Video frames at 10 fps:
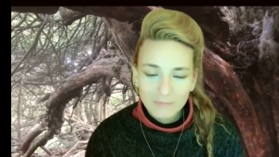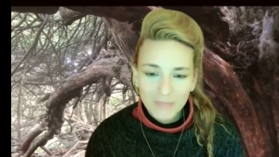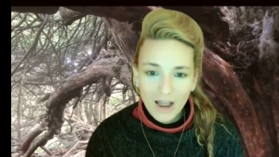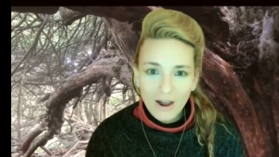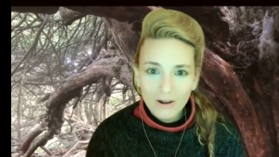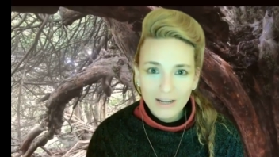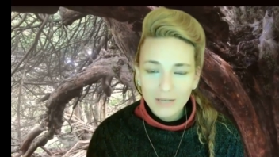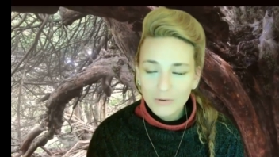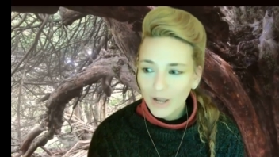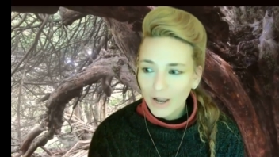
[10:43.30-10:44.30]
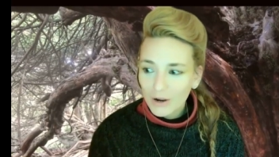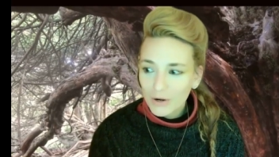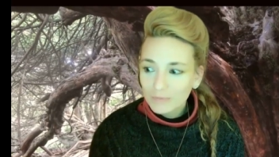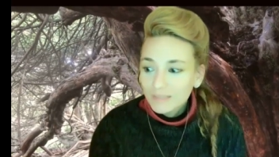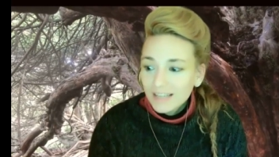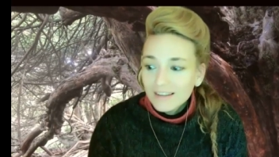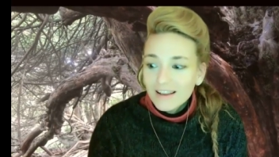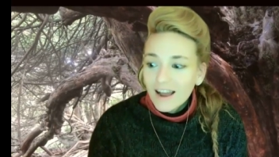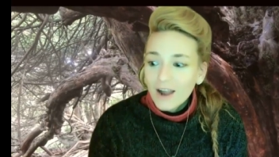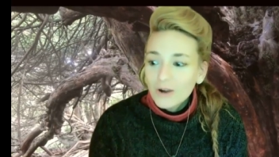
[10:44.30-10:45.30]
how
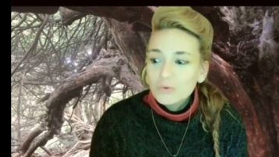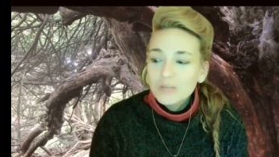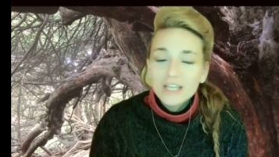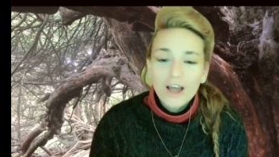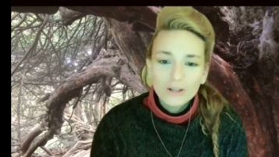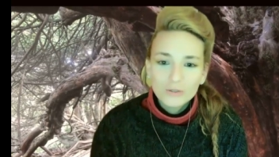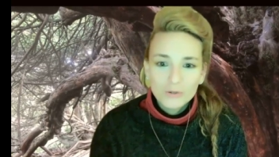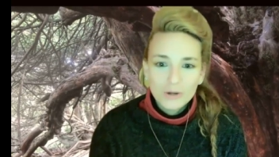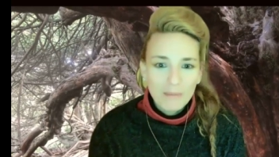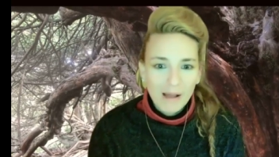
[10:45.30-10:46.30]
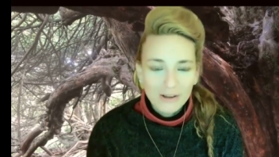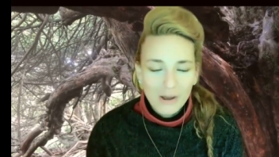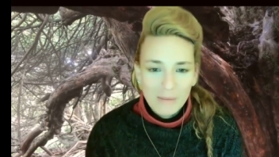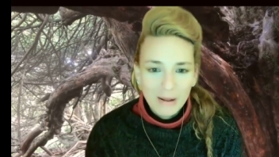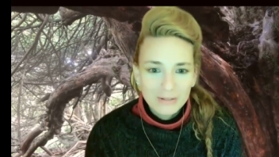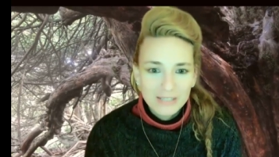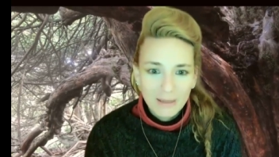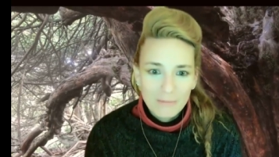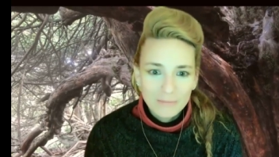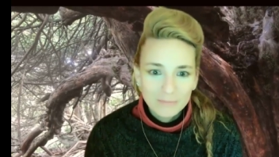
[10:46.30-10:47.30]
could we not talk about
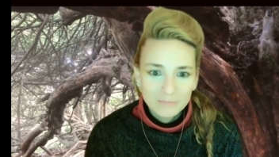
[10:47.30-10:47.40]
them?